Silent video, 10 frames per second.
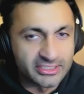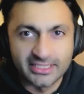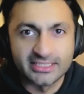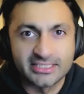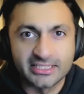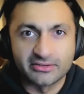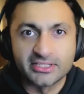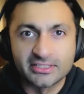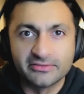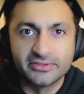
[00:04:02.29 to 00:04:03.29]
It's like
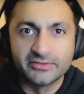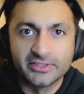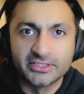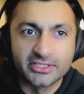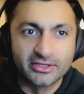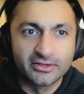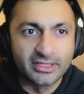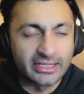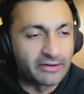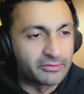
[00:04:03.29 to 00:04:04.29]
cigarettes in the 50s, you know,
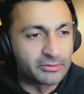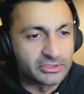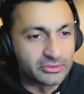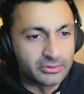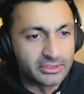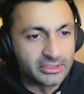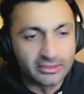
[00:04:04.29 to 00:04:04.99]
like everyone's doing it.